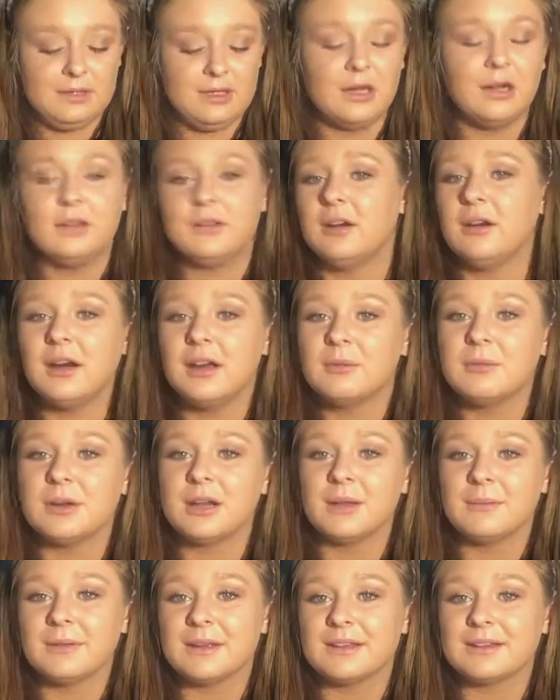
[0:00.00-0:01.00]
y'all know how to put
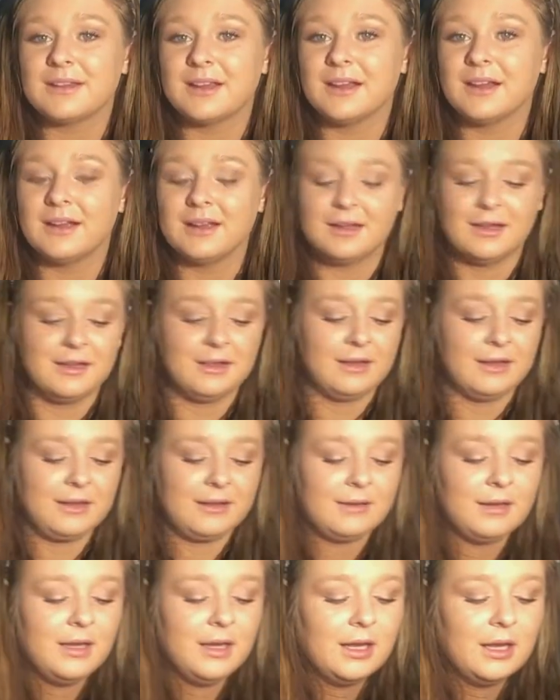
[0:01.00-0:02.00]
on mascara, and
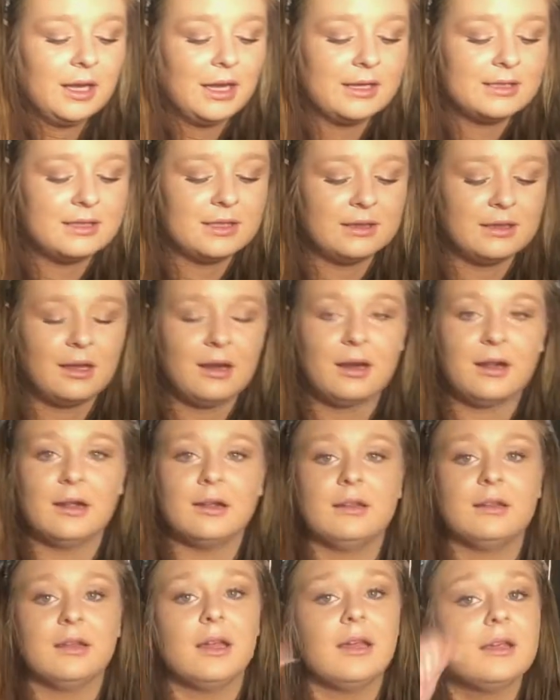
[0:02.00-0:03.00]
like I sit there
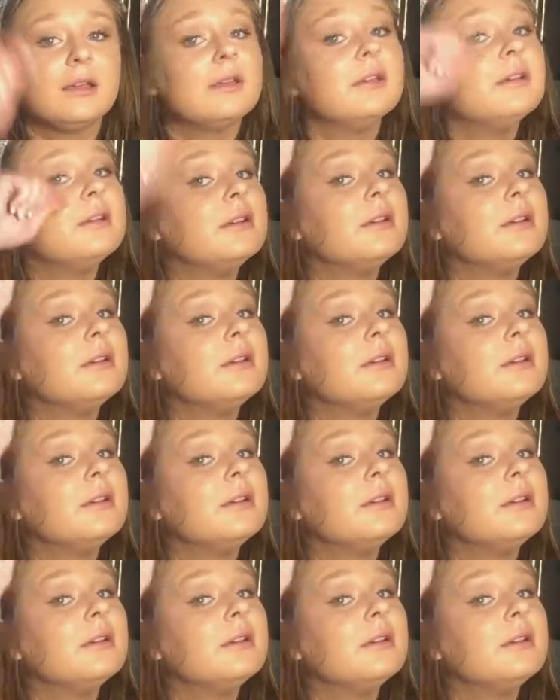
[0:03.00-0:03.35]
and like